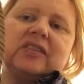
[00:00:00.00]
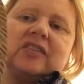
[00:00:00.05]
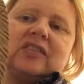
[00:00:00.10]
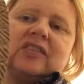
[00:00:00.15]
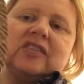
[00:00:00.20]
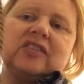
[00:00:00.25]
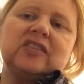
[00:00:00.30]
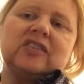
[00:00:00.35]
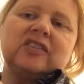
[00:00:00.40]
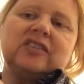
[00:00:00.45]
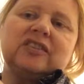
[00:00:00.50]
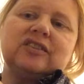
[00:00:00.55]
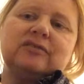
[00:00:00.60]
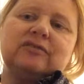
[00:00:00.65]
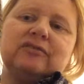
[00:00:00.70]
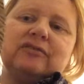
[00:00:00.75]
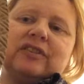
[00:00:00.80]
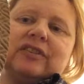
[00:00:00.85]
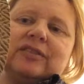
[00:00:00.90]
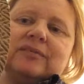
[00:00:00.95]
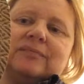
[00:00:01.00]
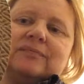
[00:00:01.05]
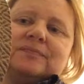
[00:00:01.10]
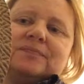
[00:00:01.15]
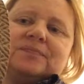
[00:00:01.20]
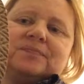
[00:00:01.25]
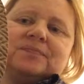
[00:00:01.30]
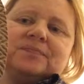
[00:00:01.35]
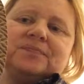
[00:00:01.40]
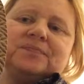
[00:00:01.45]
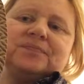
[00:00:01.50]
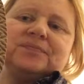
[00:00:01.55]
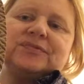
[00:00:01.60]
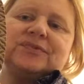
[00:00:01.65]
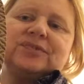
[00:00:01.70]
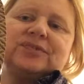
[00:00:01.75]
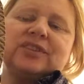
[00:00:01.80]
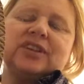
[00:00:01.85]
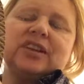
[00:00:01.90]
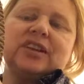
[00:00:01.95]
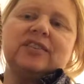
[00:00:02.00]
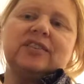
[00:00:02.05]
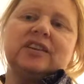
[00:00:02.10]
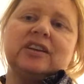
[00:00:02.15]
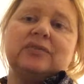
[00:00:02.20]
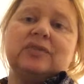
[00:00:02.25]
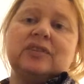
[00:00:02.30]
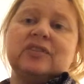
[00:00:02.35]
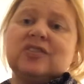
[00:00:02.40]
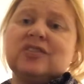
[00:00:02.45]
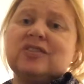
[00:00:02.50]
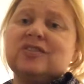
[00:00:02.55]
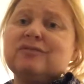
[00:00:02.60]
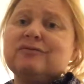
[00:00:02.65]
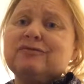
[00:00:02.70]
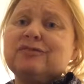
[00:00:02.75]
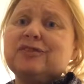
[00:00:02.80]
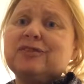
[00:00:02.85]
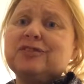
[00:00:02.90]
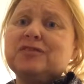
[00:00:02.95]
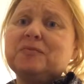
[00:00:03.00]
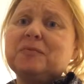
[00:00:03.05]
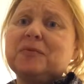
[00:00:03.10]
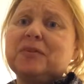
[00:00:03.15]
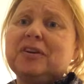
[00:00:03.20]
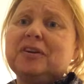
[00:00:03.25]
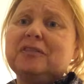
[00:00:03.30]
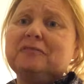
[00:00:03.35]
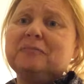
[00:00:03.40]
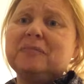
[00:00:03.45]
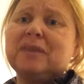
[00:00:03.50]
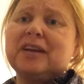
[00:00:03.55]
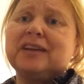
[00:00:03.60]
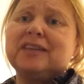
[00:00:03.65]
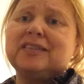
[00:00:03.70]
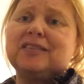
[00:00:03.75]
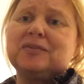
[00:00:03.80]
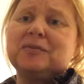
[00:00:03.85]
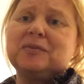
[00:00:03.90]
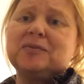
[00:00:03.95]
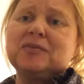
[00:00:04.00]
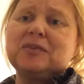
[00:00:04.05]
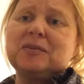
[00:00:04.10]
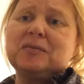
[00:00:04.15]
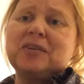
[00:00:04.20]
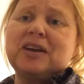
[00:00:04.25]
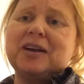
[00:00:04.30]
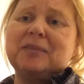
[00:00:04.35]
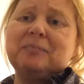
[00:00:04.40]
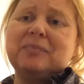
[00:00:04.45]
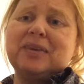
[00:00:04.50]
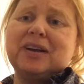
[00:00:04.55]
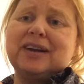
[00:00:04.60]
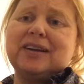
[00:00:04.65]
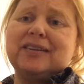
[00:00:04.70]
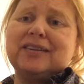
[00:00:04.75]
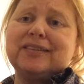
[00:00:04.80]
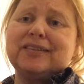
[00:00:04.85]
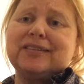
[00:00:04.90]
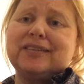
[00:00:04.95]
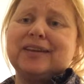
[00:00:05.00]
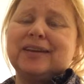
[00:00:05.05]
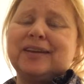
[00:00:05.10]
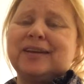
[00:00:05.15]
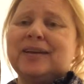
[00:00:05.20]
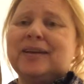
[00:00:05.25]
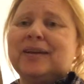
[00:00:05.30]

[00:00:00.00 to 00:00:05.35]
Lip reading: The side of it. Okay, then this is the first one I've made, so it's not that bad, is it?